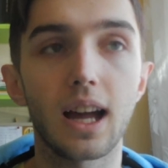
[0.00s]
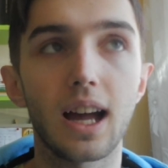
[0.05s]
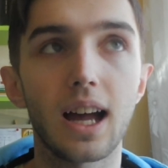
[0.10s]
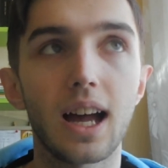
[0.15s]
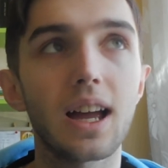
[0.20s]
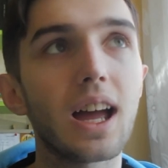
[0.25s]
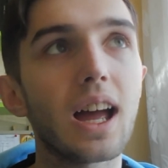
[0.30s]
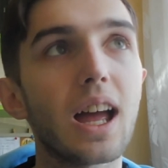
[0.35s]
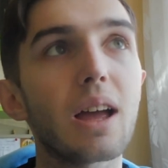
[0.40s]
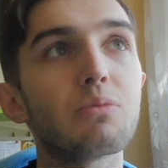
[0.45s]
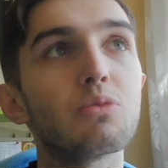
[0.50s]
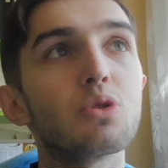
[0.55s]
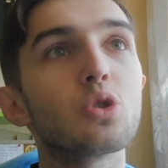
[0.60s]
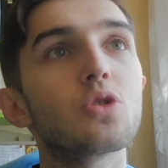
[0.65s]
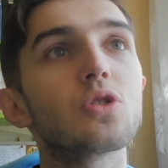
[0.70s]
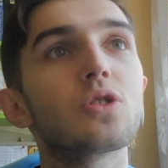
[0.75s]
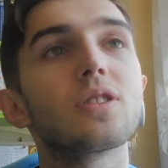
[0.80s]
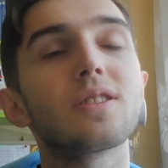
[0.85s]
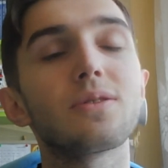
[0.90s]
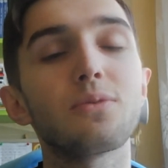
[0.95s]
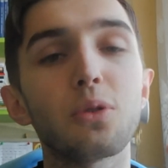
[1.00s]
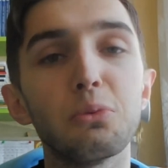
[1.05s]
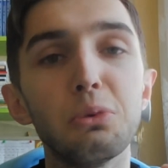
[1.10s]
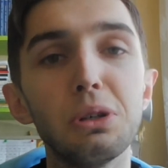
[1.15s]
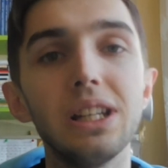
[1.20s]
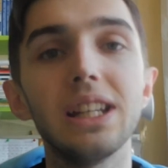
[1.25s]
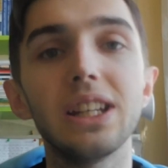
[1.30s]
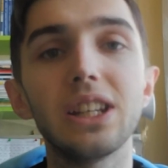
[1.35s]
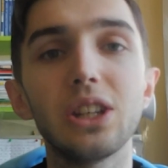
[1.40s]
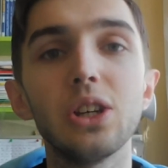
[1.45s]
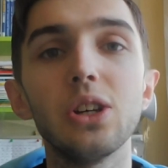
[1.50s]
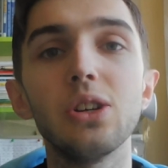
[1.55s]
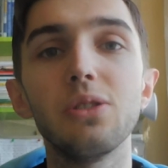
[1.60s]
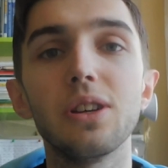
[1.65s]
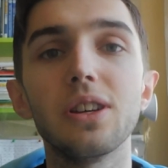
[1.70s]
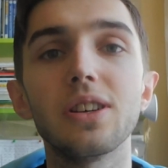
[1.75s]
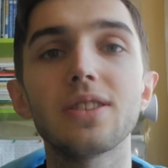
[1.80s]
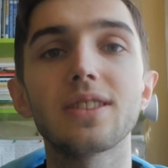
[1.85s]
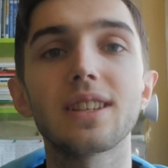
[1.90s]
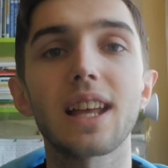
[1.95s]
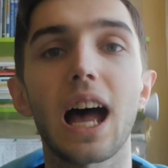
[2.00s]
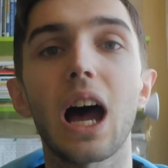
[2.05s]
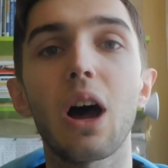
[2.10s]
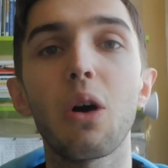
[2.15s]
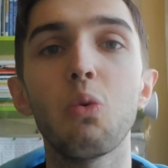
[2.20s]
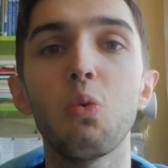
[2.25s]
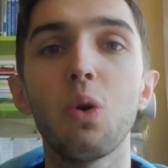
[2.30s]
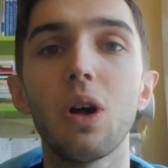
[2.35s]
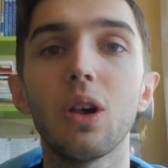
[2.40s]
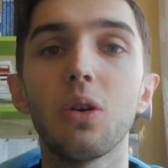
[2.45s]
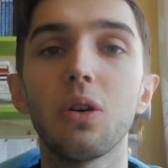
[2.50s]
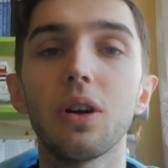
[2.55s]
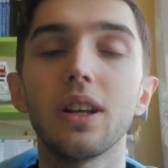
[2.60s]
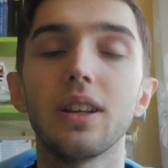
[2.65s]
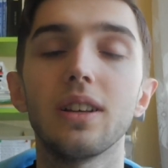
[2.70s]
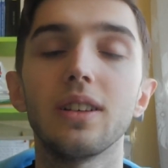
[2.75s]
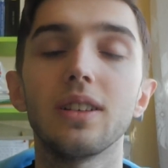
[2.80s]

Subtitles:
I'm just really curious how well